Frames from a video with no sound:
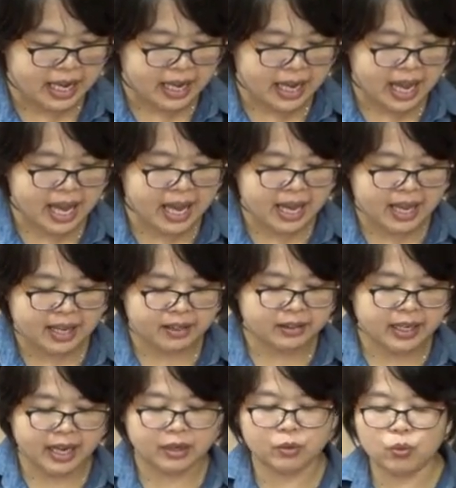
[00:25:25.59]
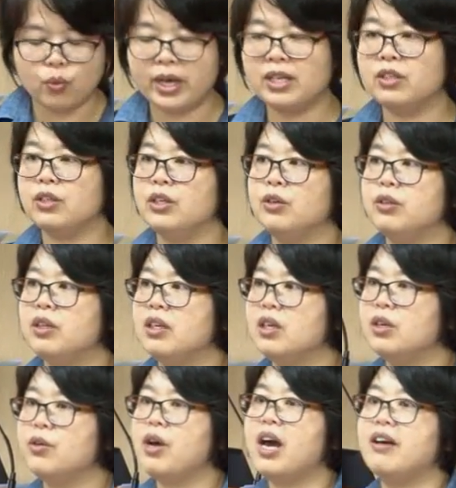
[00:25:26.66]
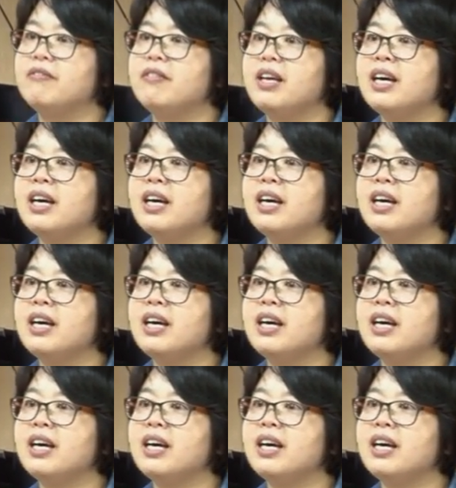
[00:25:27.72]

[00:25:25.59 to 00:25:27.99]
N, and when do you think you have